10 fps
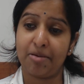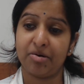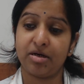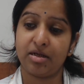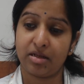
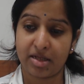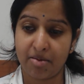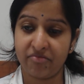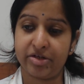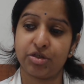fiber in
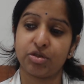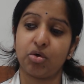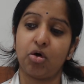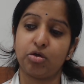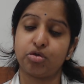them, which is
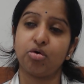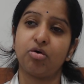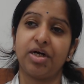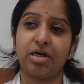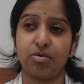also
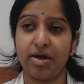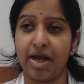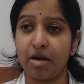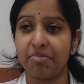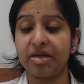going to
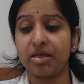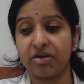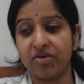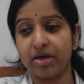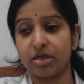help in
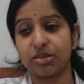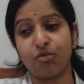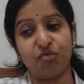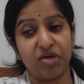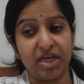giving us
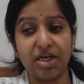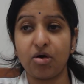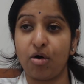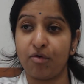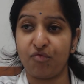a
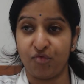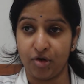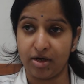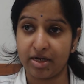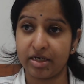feeling of
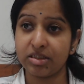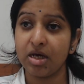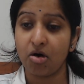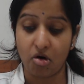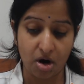fullness,
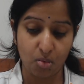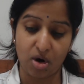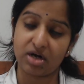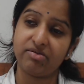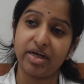or
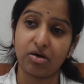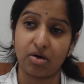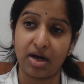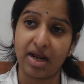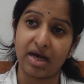what we
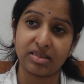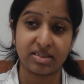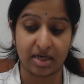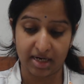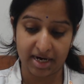call as
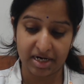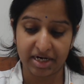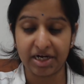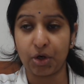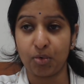
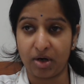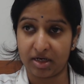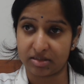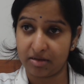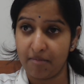satiety to
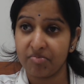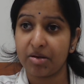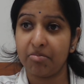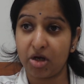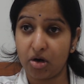us,
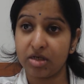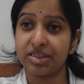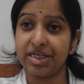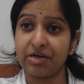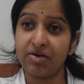because
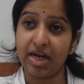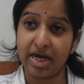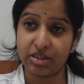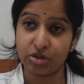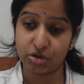it will
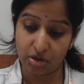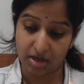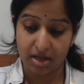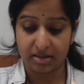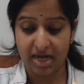
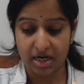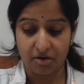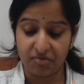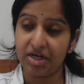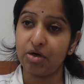ensure
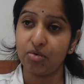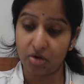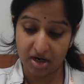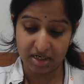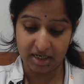that we do
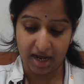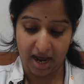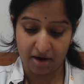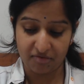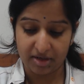not
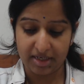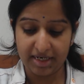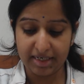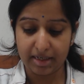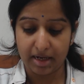have
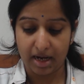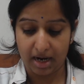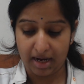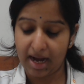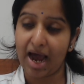eat
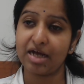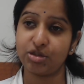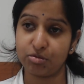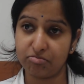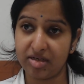a
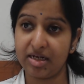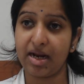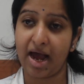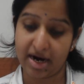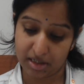large
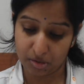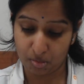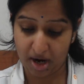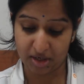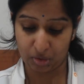meal at
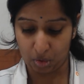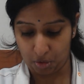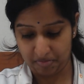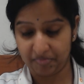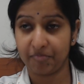one
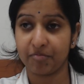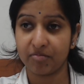go.